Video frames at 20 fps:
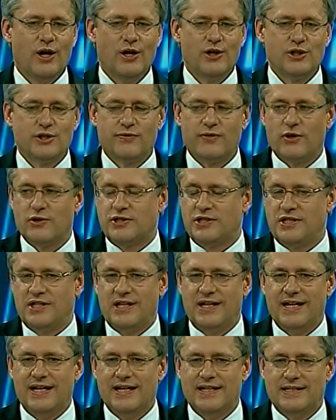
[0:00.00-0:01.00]

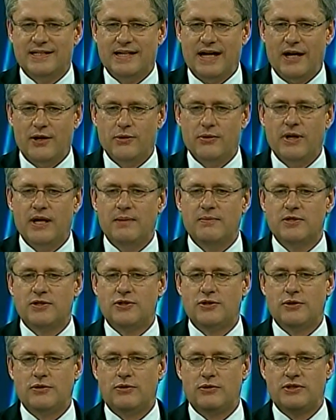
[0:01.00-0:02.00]
I'd like
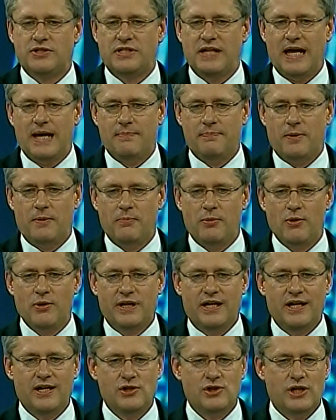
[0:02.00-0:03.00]
also to salute
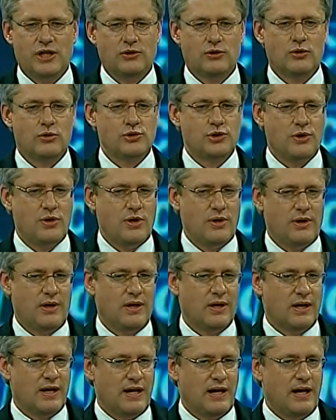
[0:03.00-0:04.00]
Mr. Duceppe, for
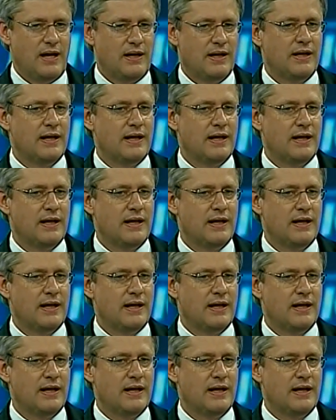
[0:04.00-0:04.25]
whom